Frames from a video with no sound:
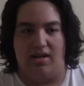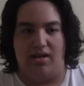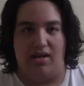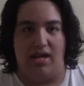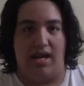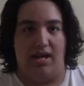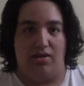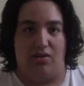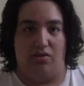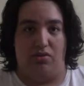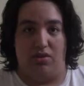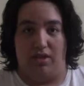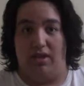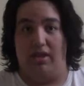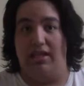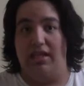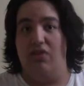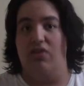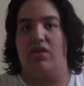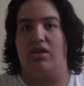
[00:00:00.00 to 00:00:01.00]
and the
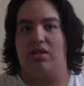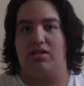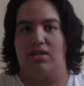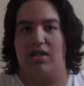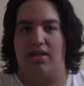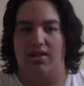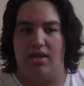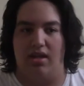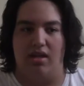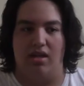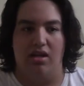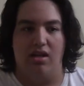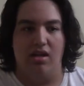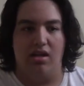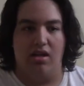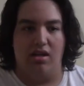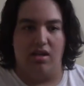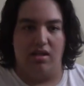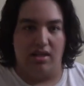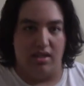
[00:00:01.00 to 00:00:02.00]
lyrics, and
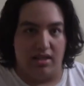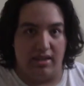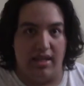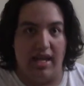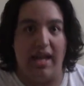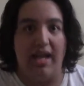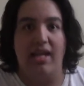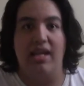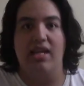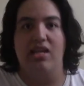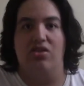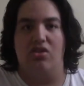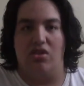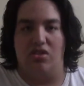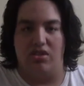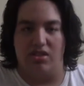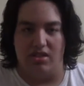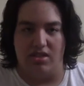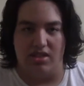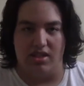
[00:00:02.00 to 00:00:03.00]
then he
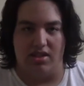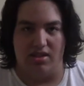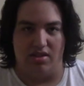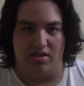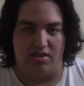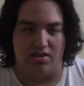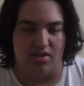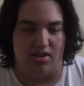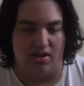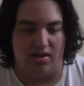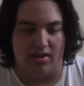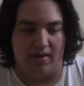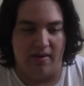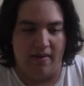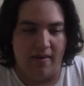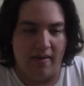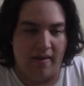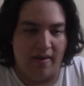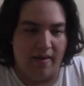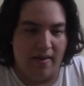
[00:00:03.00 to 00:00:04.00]
starts to sing the song.
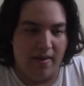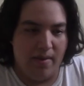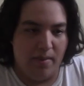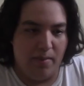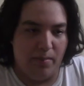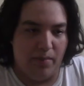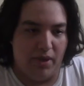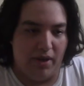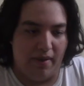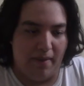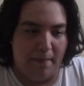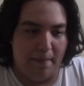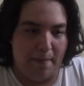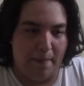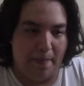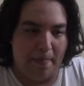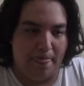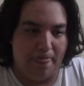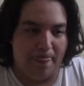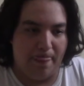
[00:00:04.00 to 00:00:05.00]
But
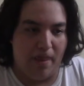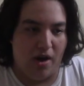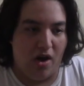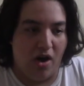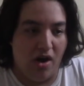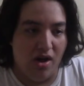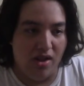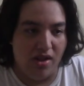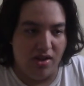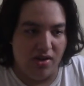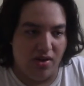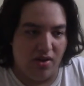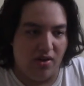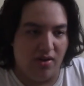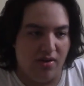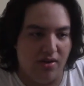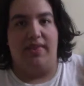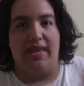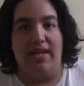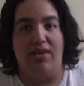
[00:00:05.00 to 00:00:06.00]
all in
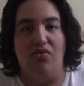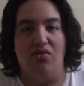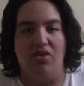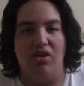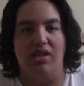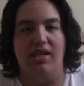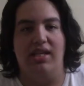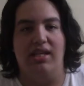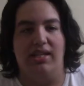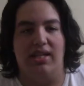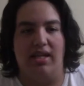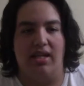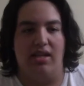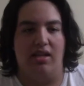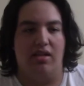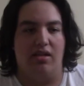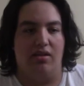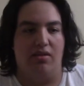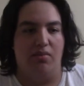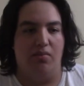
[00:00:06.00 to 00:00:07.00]
all, they really
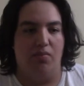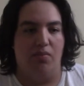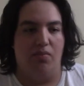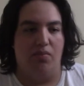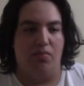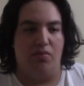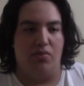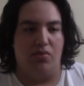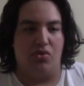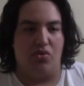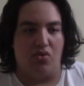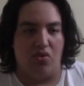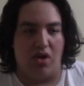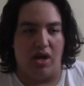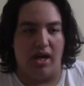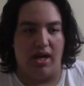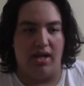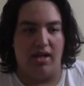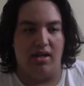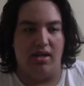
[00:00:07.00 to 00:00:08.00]
did
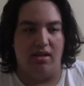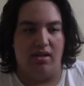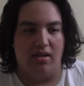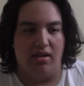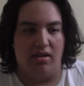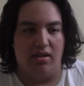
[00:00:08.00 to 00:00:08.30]
try